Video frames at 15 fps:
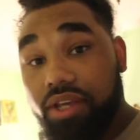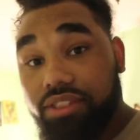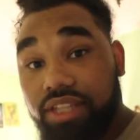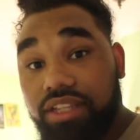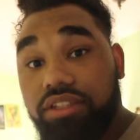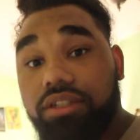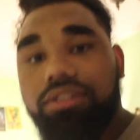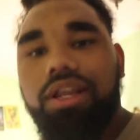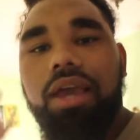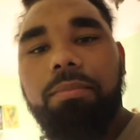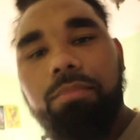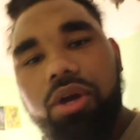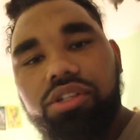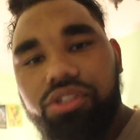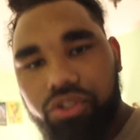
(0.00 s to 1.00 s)
they look like
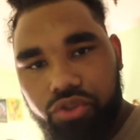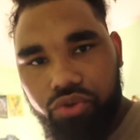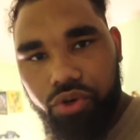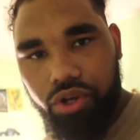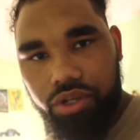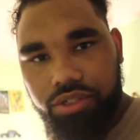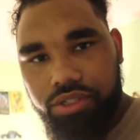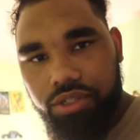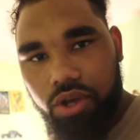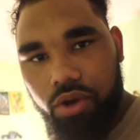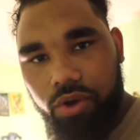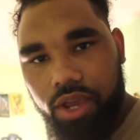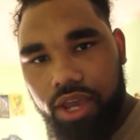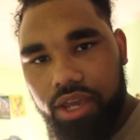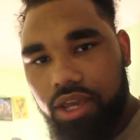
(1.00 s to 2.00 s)
monster trucks,
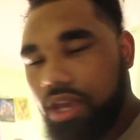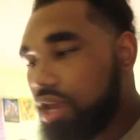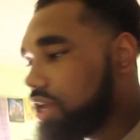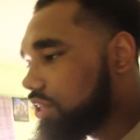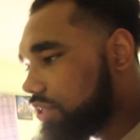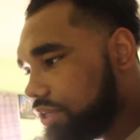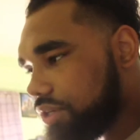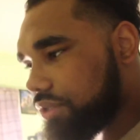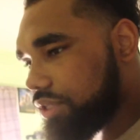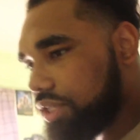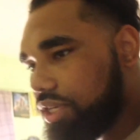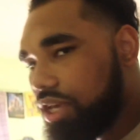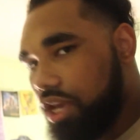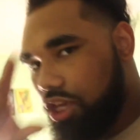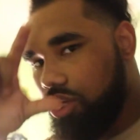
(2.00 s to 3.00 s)
okay?
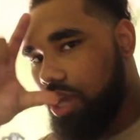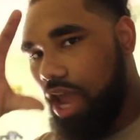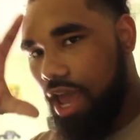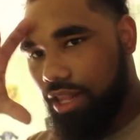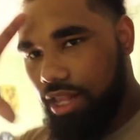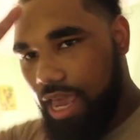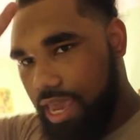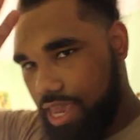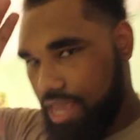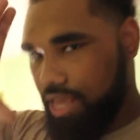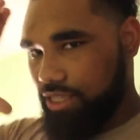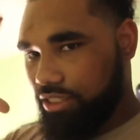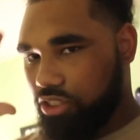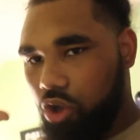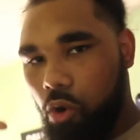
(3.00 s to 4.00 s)
Literally, you got like
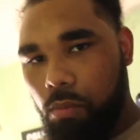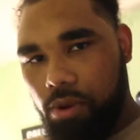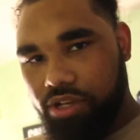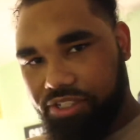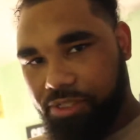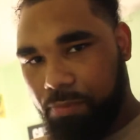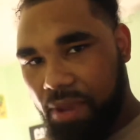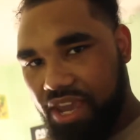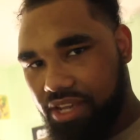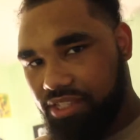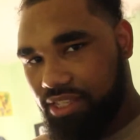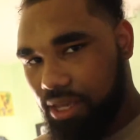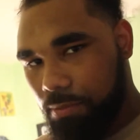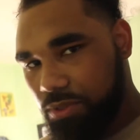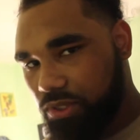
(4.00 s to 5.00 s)
so much
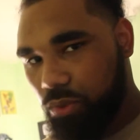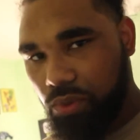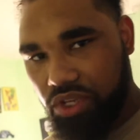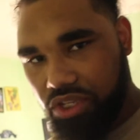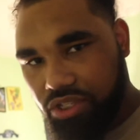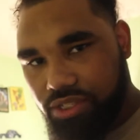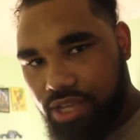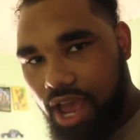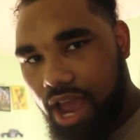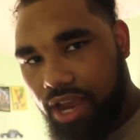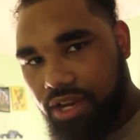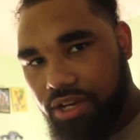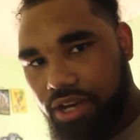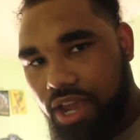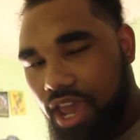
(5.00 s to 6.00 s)
space in between your
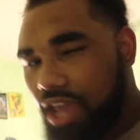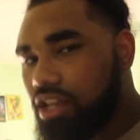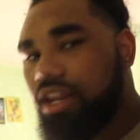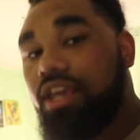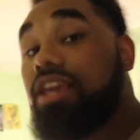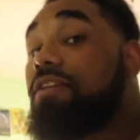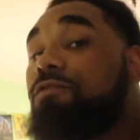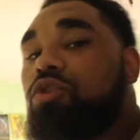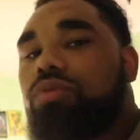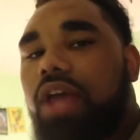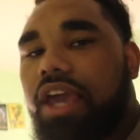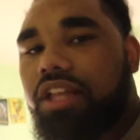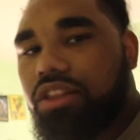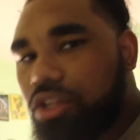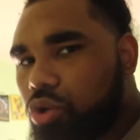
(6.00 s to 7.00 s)
tire, and they give you
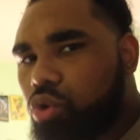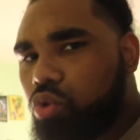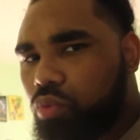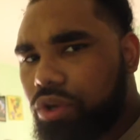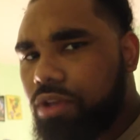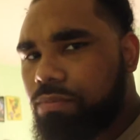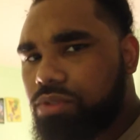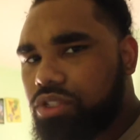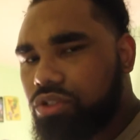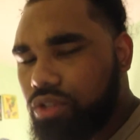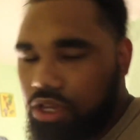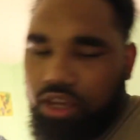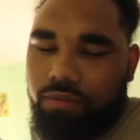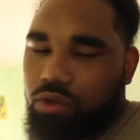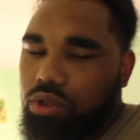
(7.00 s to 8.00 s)
like little rims too.
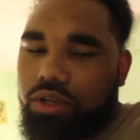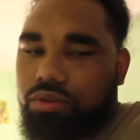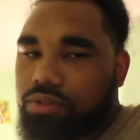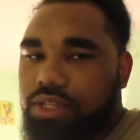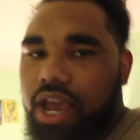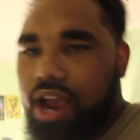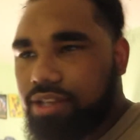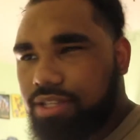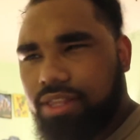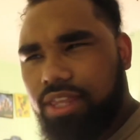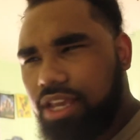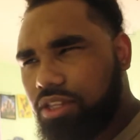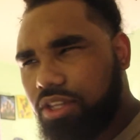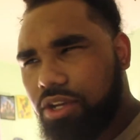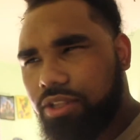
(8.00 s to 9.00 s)
They give you little tires. I
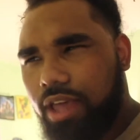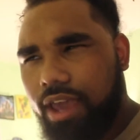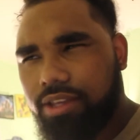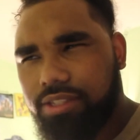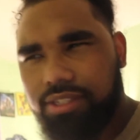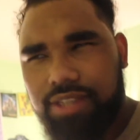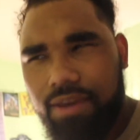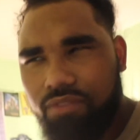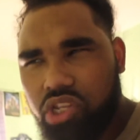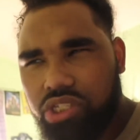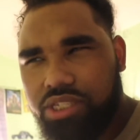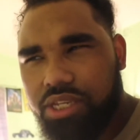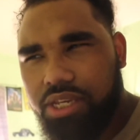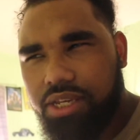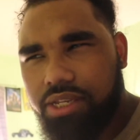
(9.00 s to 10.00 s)
think they're like
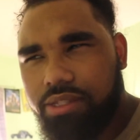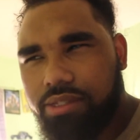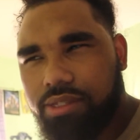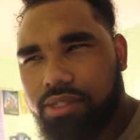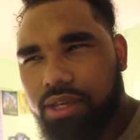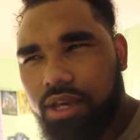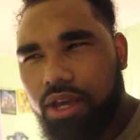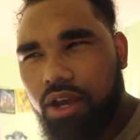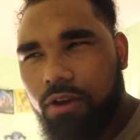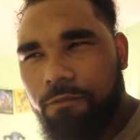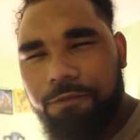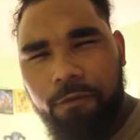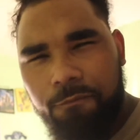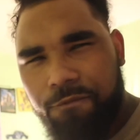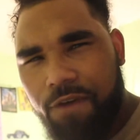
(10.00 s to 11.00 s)
17s
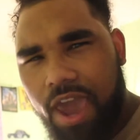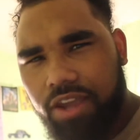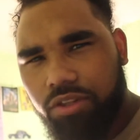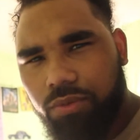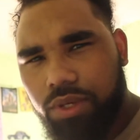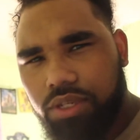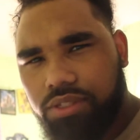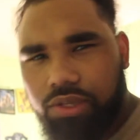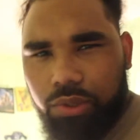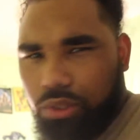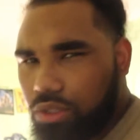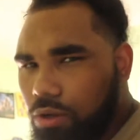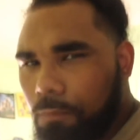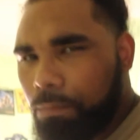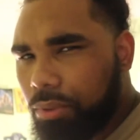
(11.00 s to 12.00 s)
from factory, so the
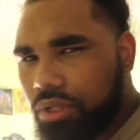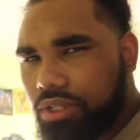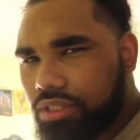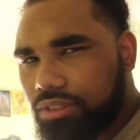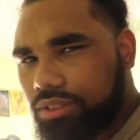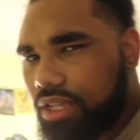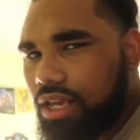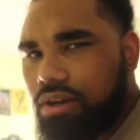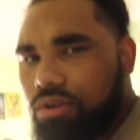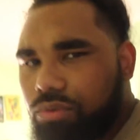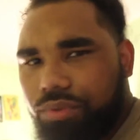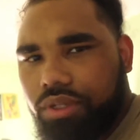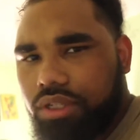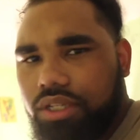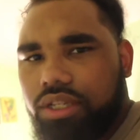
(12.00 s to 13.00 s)
little bullets, they don't
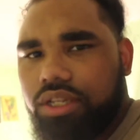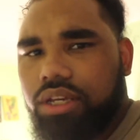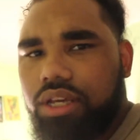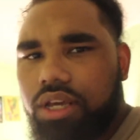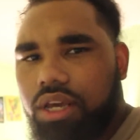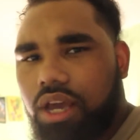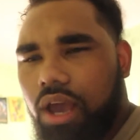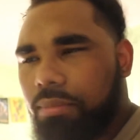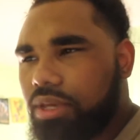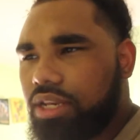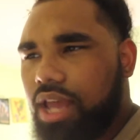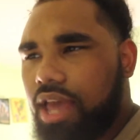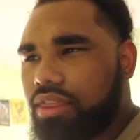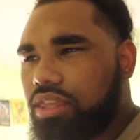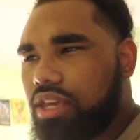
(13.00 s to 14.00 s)
really, I
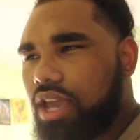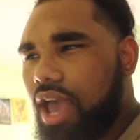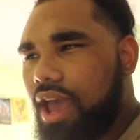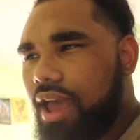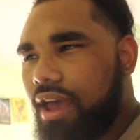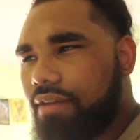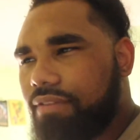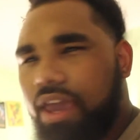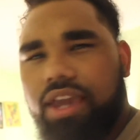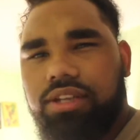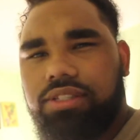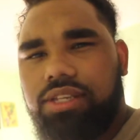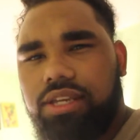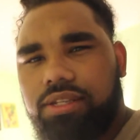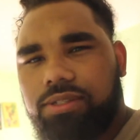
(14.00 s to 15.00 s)
mean, I think I have
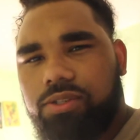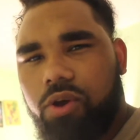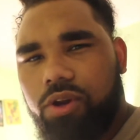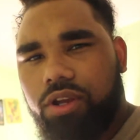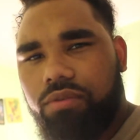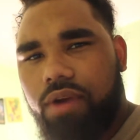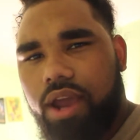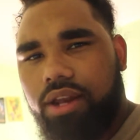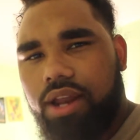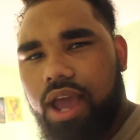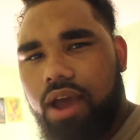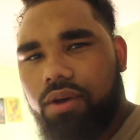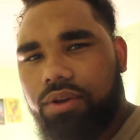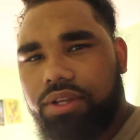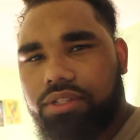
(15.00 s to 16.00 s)
18s on it right
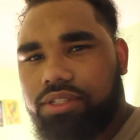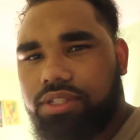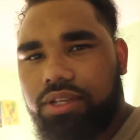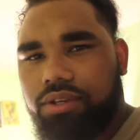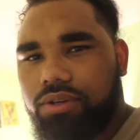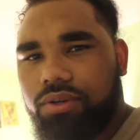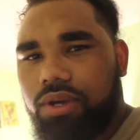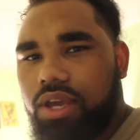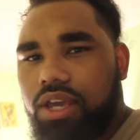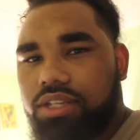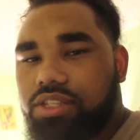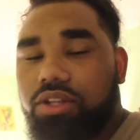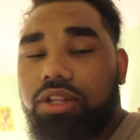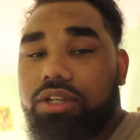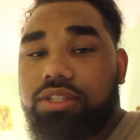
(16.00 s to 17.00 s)
now, and it still
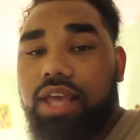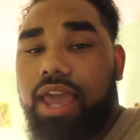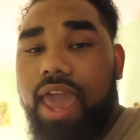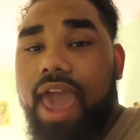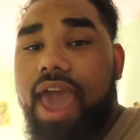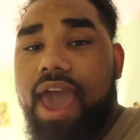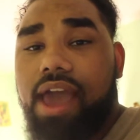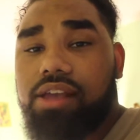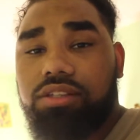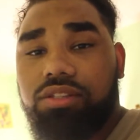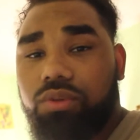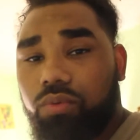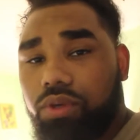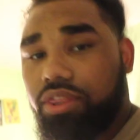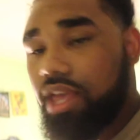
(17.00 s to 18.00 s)
looks like
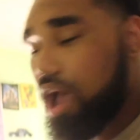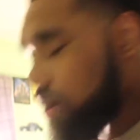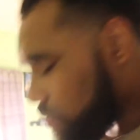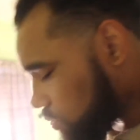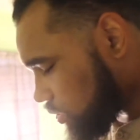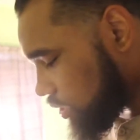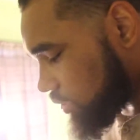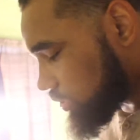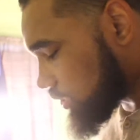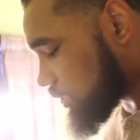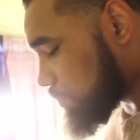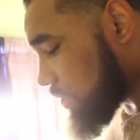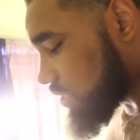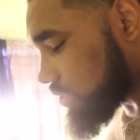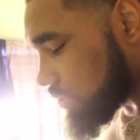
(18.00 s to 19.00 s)
ass without good
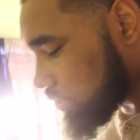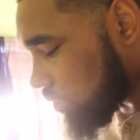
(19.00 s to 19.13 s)
suspension. So